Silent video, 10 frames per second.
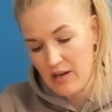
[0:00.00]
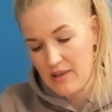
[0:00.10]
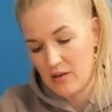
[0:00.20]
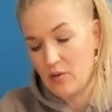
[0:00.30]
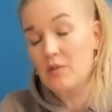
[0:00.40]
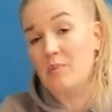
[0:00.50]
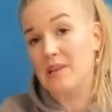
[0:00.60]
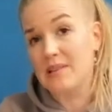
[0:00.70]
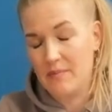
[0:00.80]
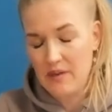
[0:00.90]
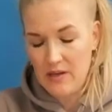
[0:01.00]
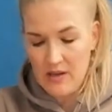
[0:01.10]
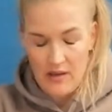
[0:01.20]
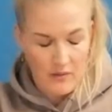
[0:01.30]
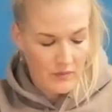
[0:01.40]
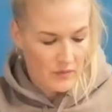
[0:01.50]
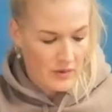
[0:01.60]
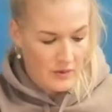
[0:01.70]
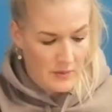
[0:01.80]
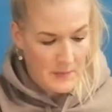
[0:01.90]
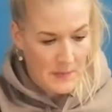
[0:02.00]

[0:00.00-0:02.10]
There could be something in there for you.